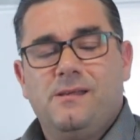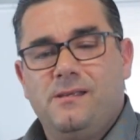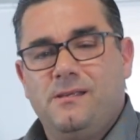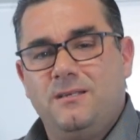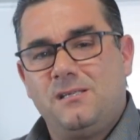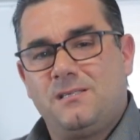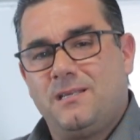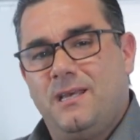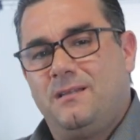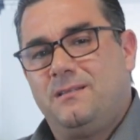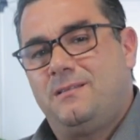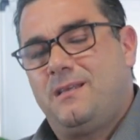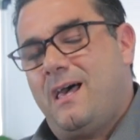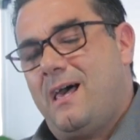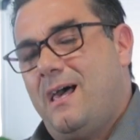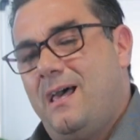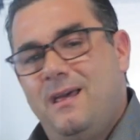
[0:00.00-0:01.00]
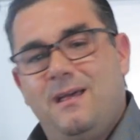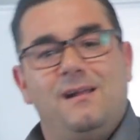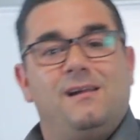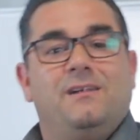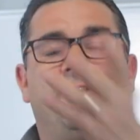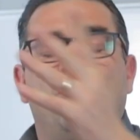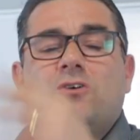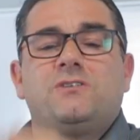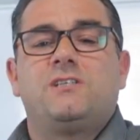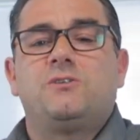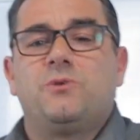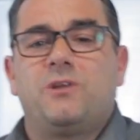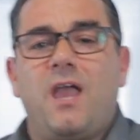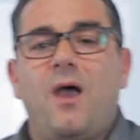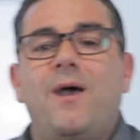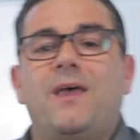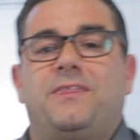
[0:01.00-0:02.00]
he said, uh, the Aussies
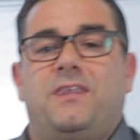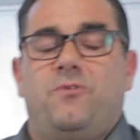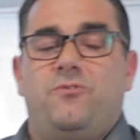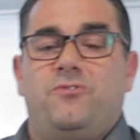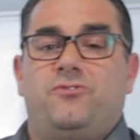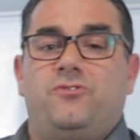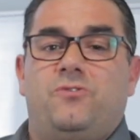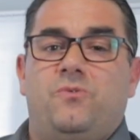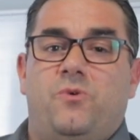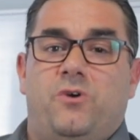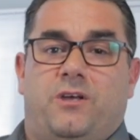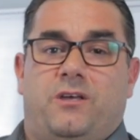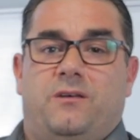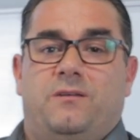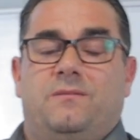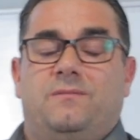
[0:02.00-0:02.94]
would go out there and do the work.